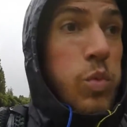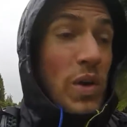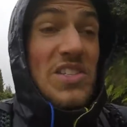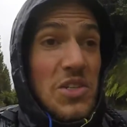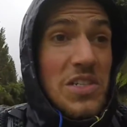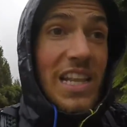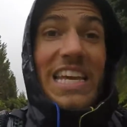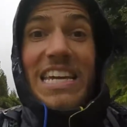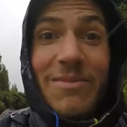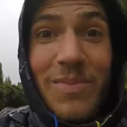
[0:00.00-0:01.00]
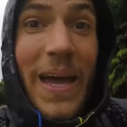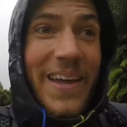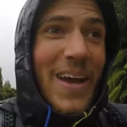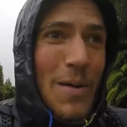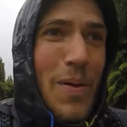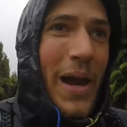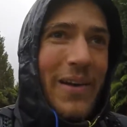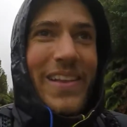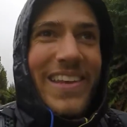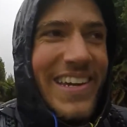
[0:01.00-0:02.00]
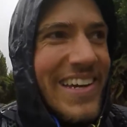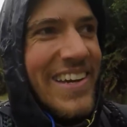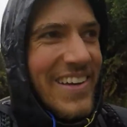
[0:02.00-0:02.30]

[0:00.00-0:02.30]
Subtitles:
wizardly, apparently.